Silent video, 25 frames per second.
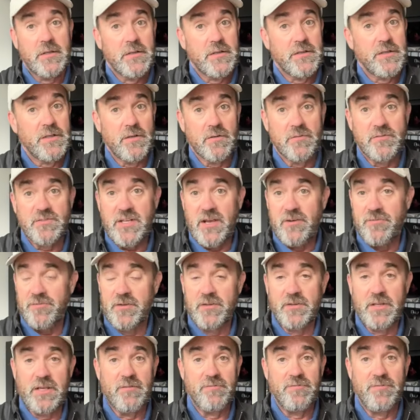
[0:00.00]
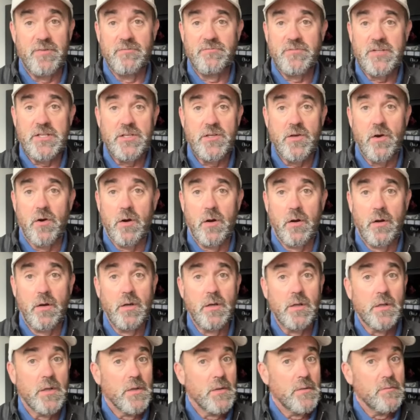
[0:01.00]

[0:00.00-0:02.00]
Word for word: you know, definitely a fifty yard,